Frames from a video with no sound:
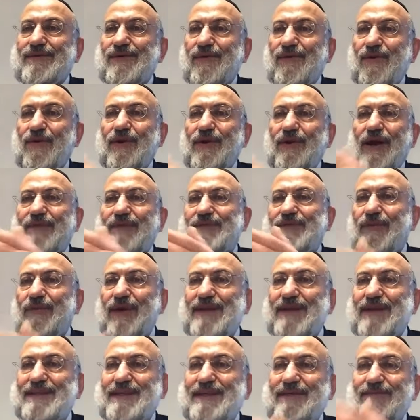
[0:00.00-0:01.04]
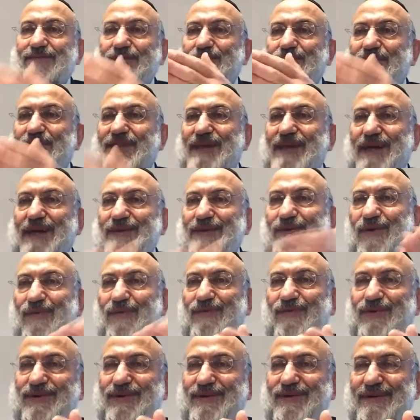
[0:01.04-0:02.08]
All of the wedding will be turned
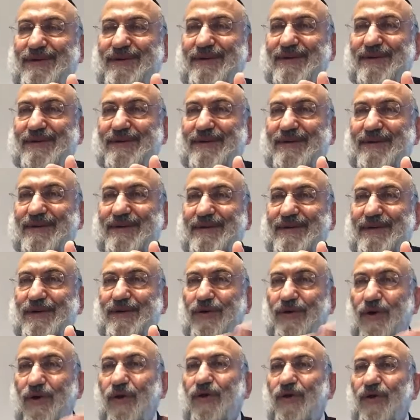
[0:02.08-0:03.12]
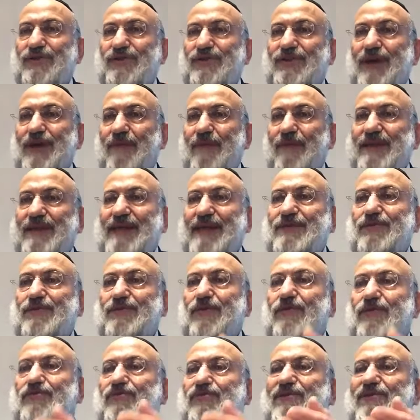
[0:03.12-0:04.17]
over. Or somebody has to
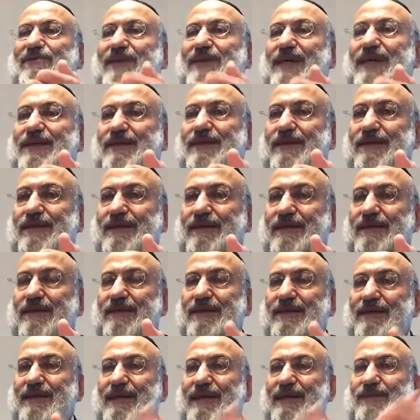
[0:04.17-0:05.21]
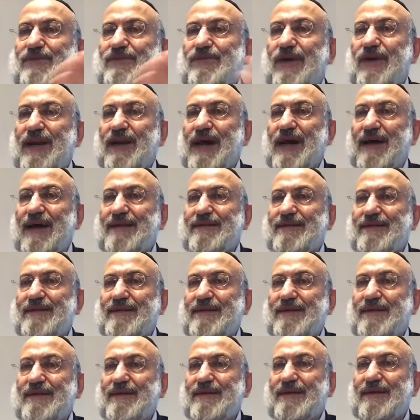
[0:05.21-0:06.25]
go to a regal. He gets Torah.
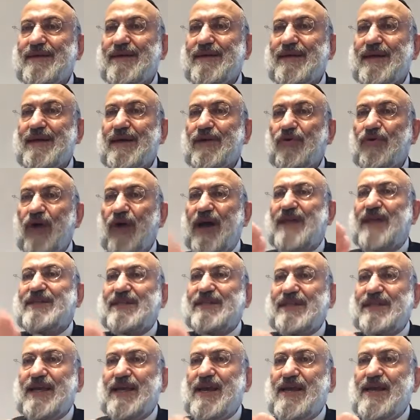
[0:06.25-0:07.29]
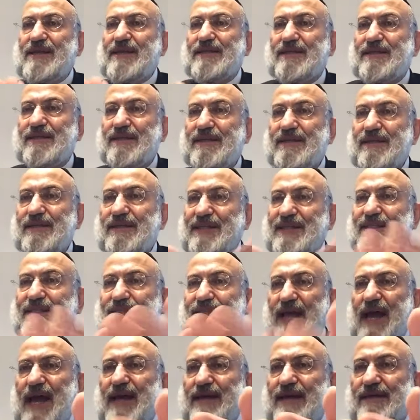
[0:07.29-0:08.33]
Kohen sees the
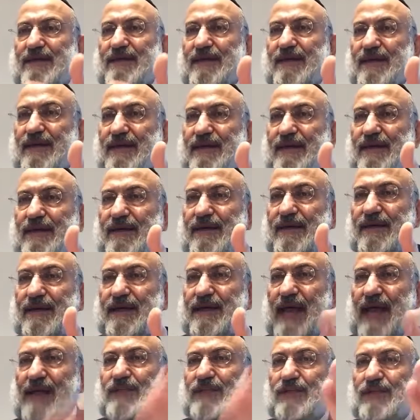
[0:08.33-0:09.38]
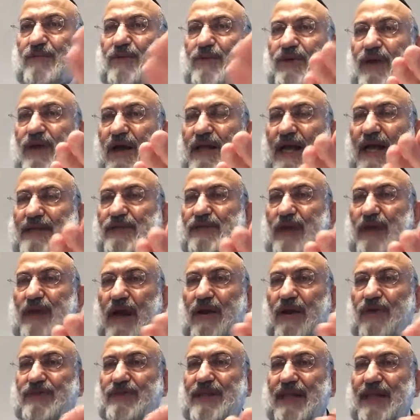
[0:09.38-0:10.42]
same. He has to
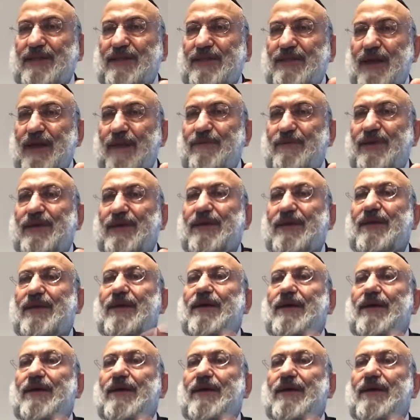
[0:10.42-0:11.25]
announce that he's tummy.